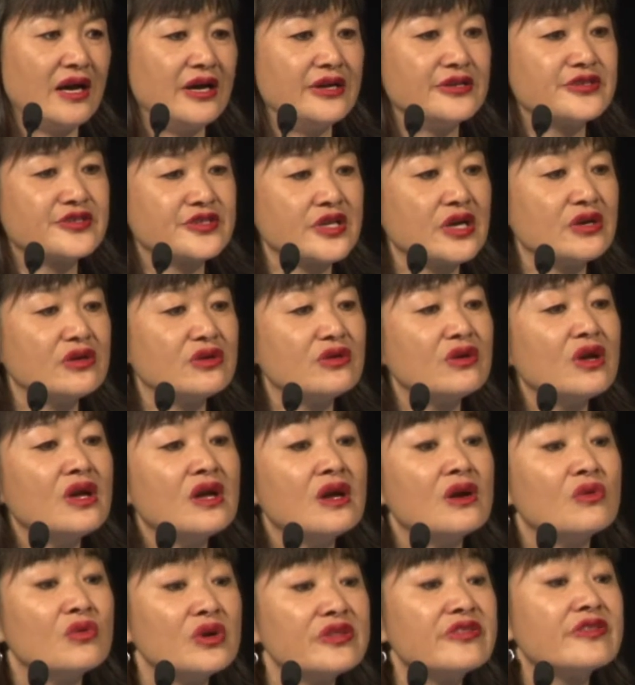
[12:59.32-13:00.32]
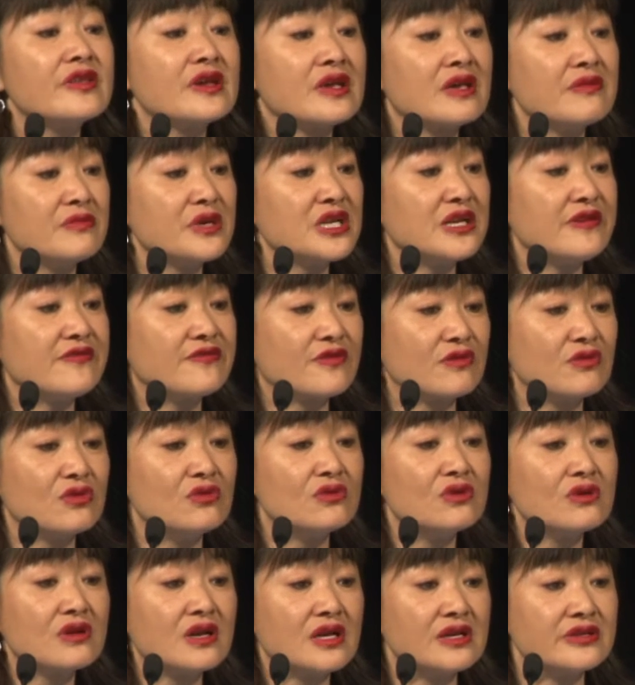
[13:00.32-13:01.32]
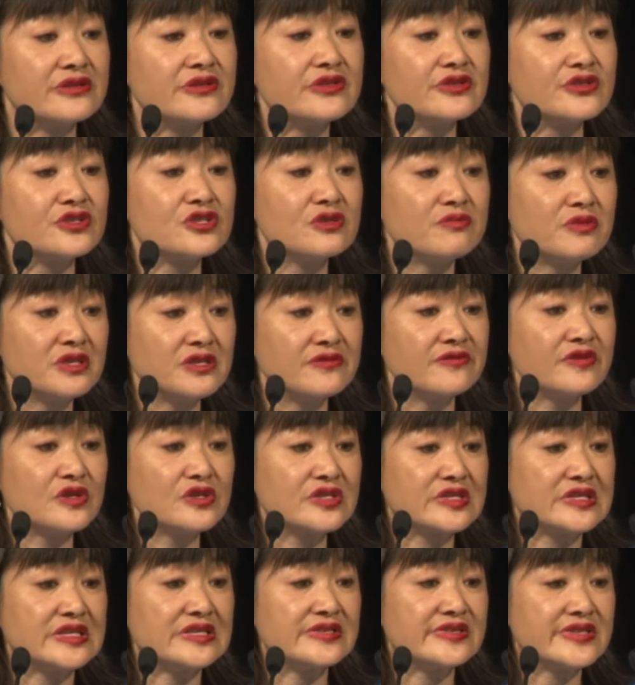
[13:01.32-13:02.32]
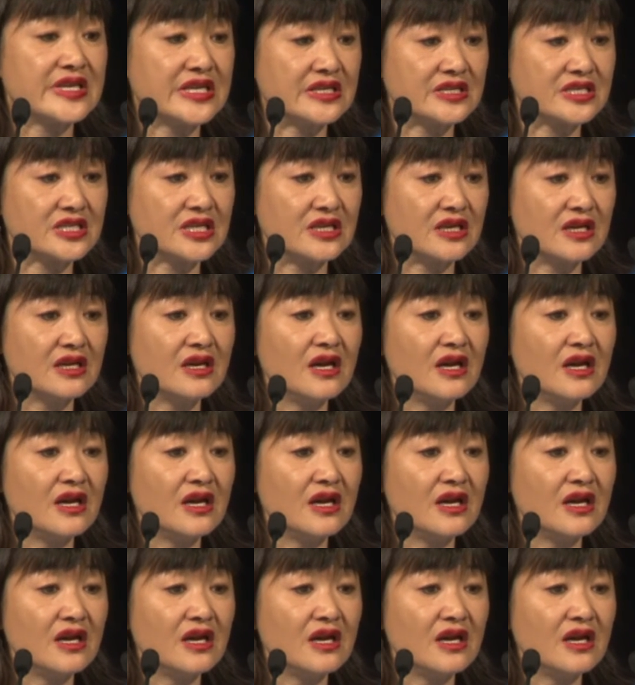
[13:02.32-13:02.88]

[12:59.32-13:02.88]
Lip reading: So with the Committee for Auckland, the Super Diversity Centre